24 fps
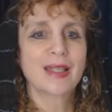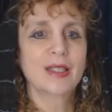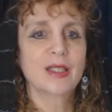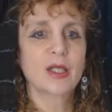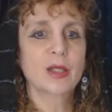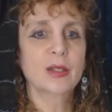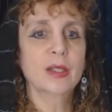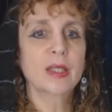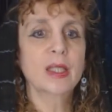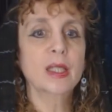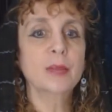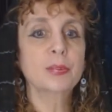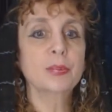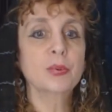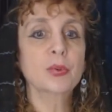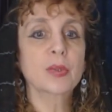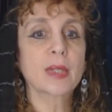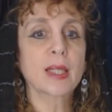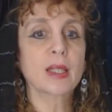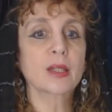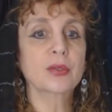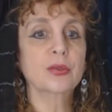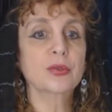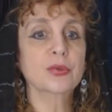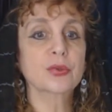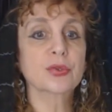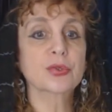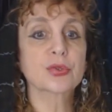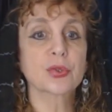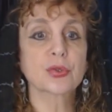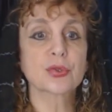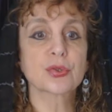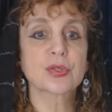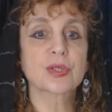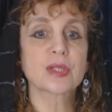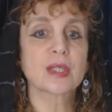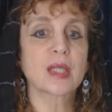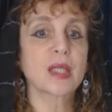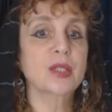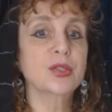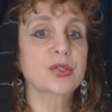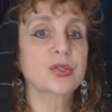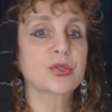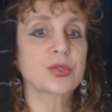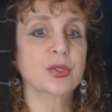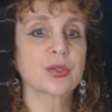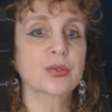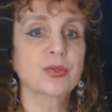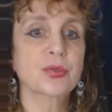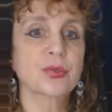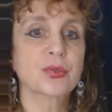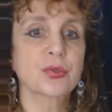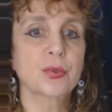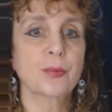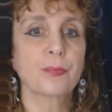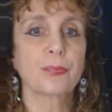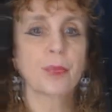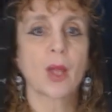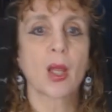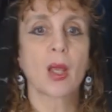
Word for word: Now the Hebrew calendar associations